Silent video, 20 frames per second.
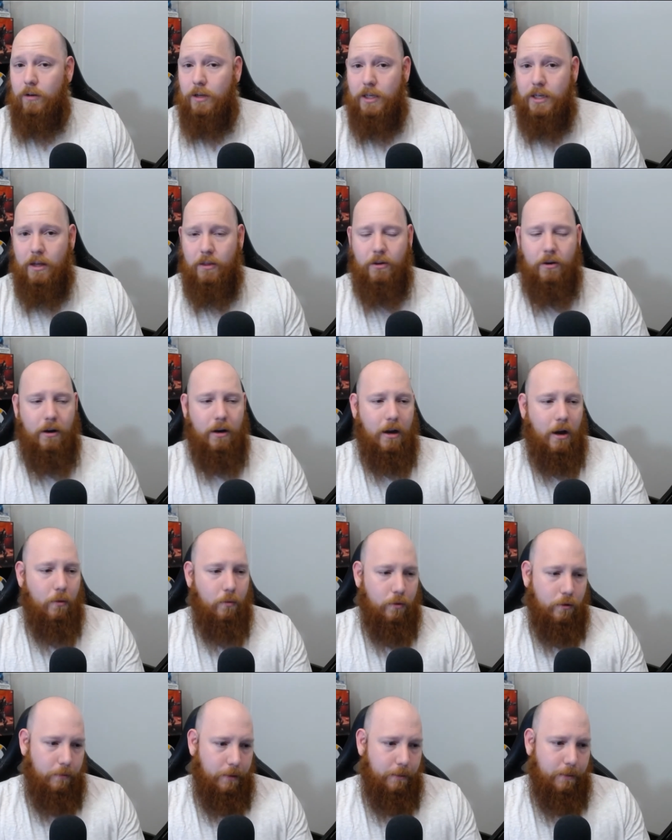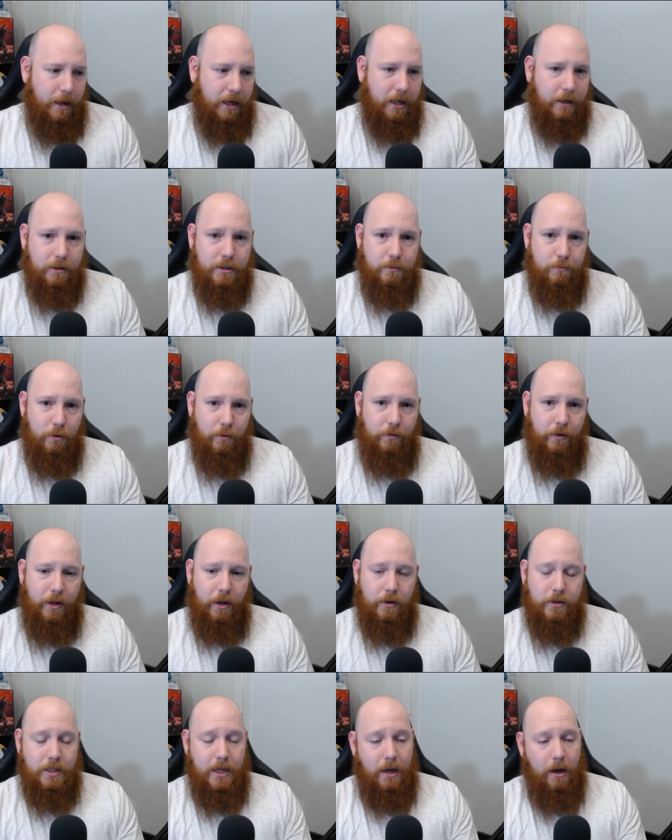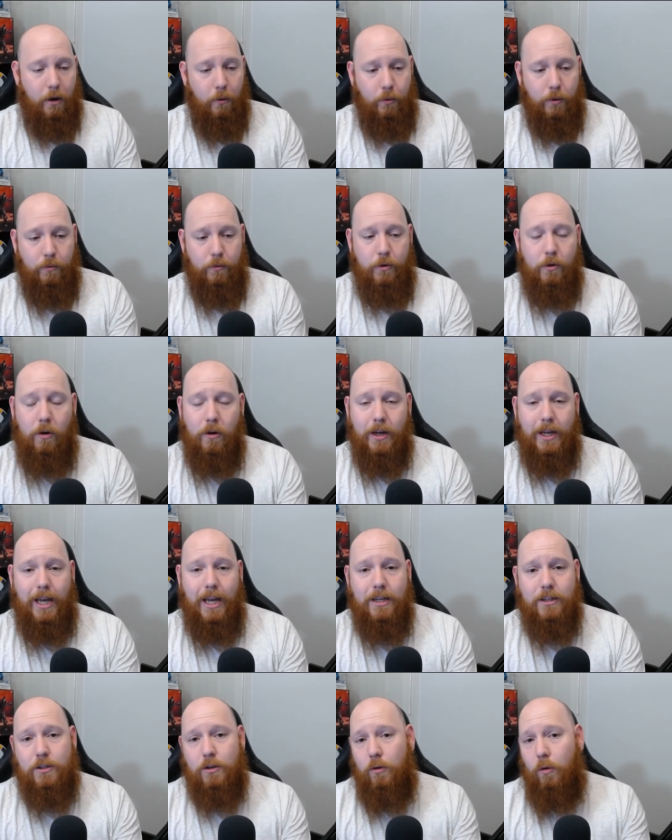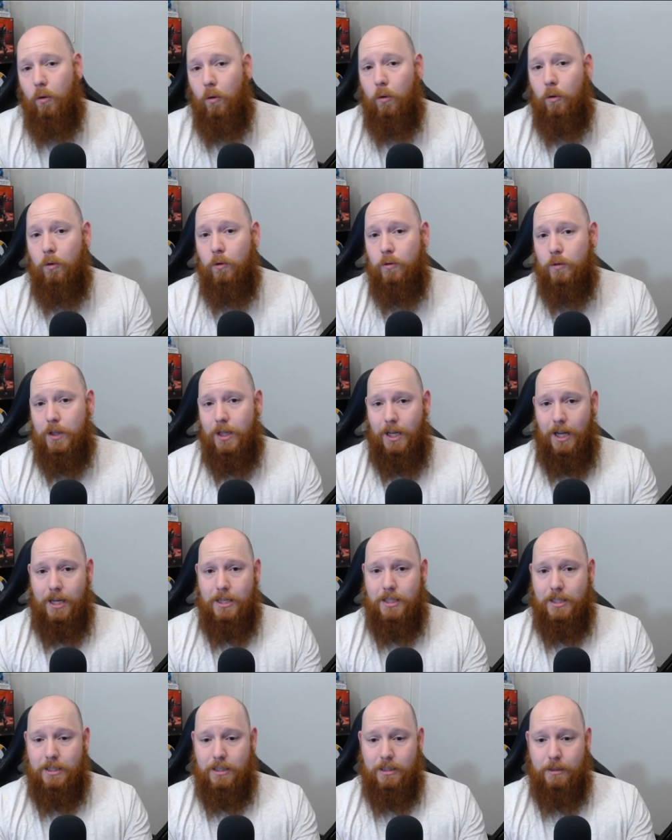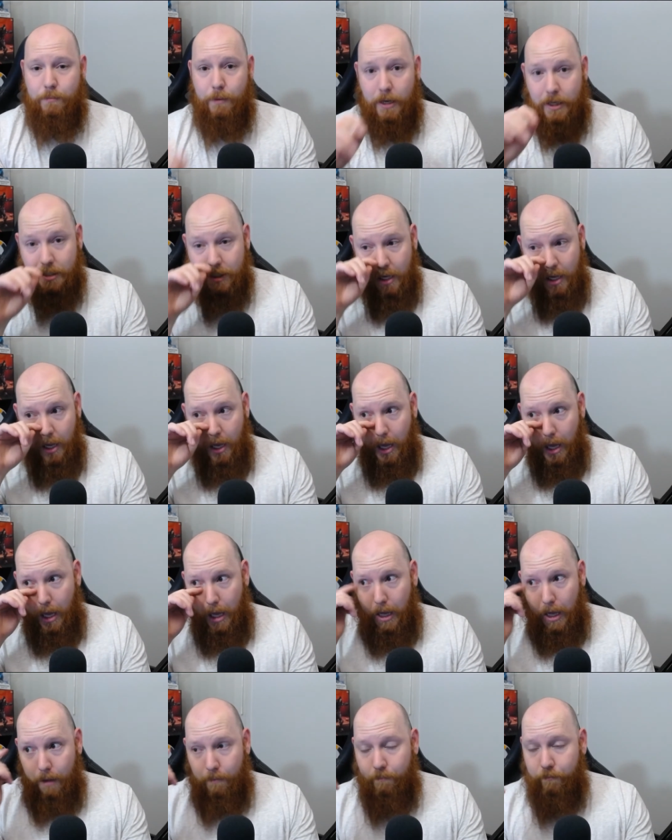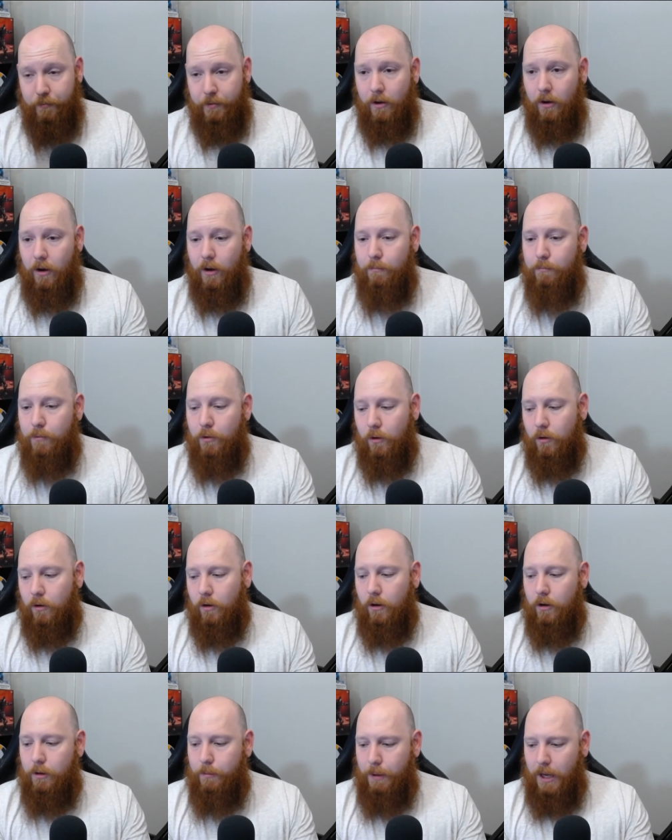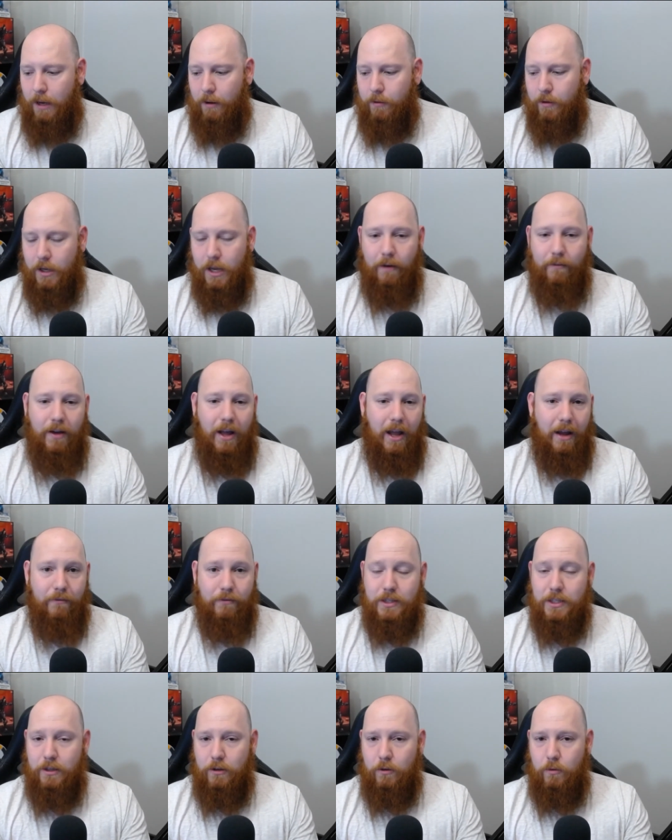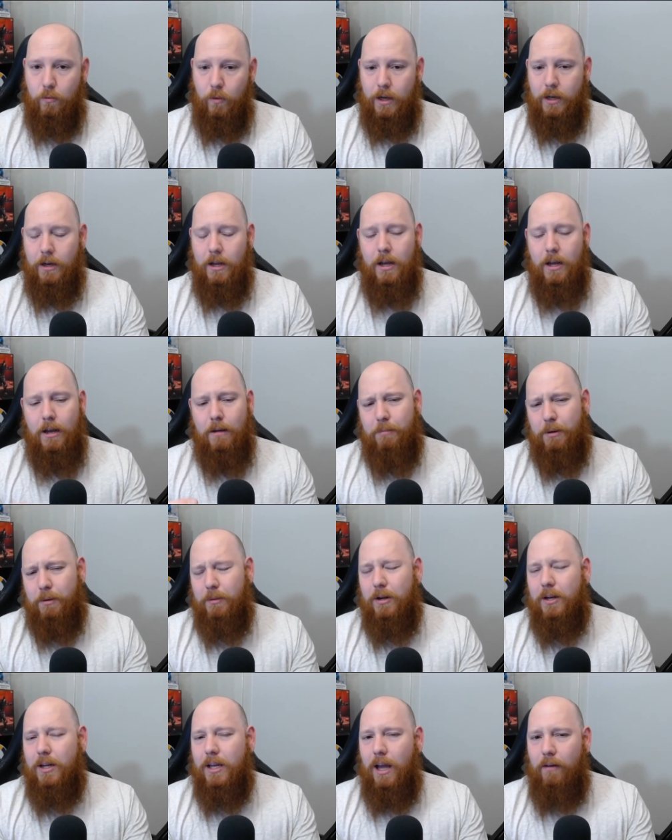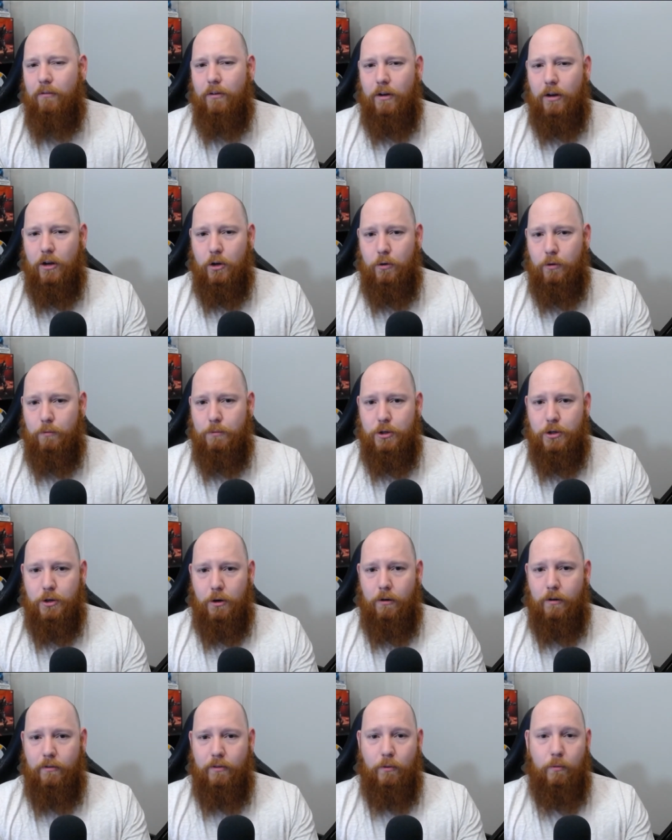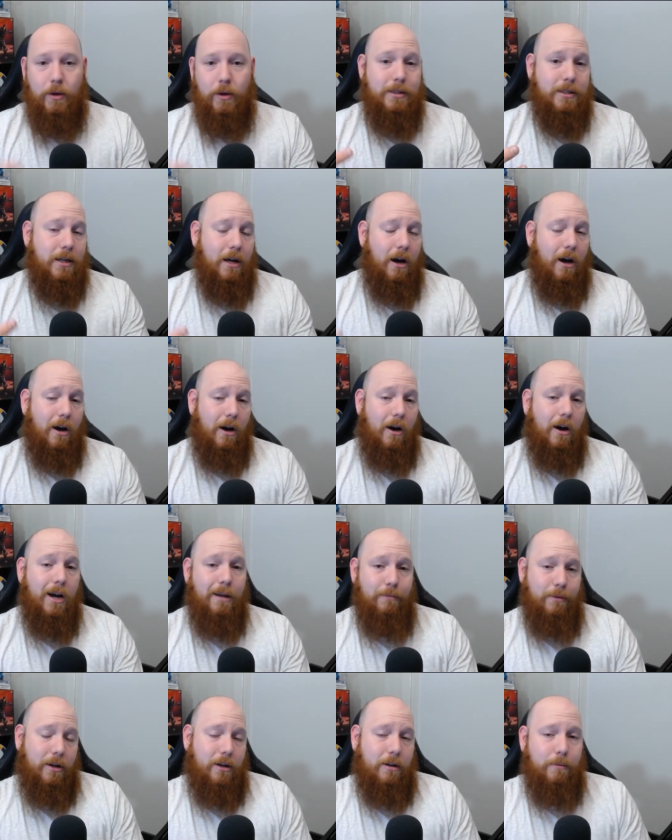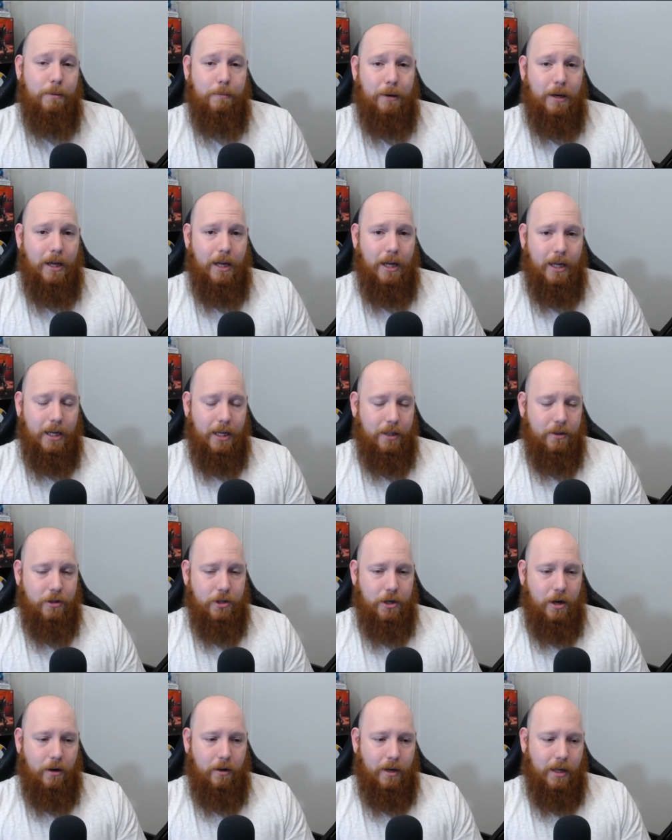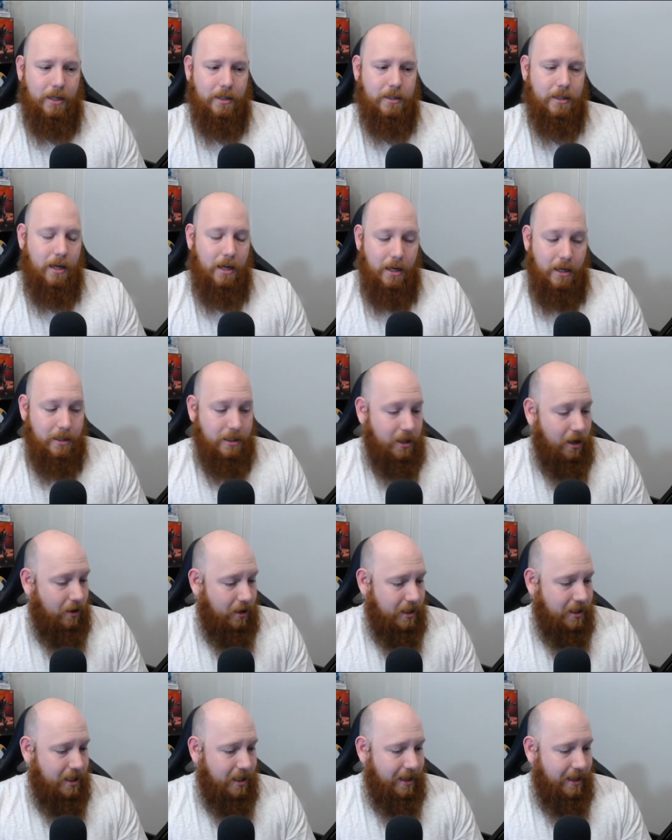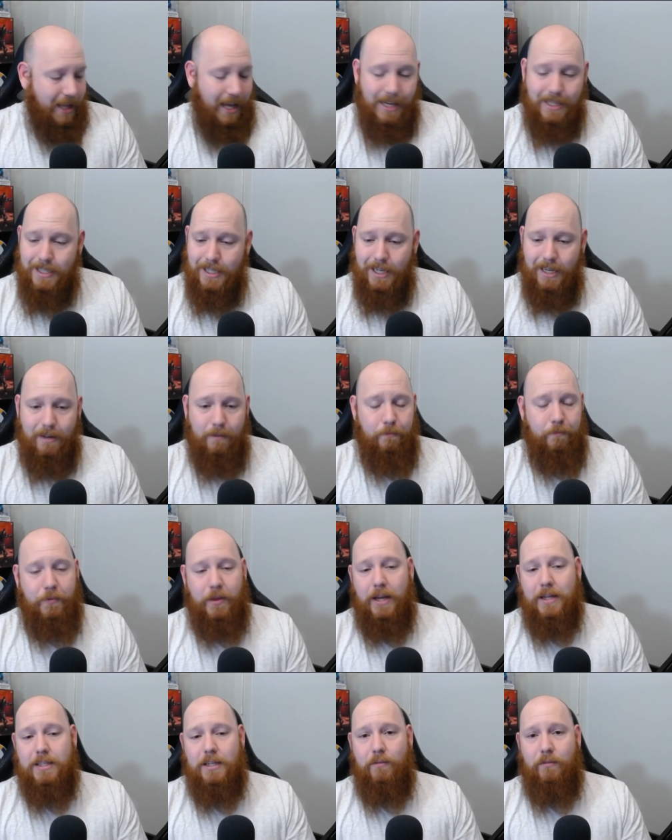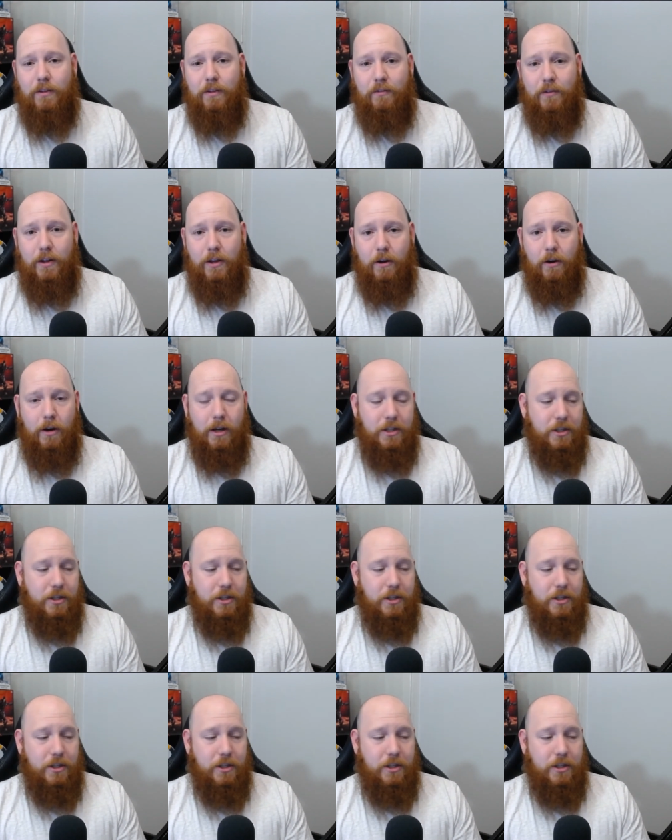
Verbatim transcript: Death Knight. I will be making some more videos. Now, I will not get to all classes and specs. Um, I'm not going to be able to cover every single one, but I'm going to cover a good majority of the ones I'm going to be playing in the Shadowlands. So guys, that's it. That's it for the video.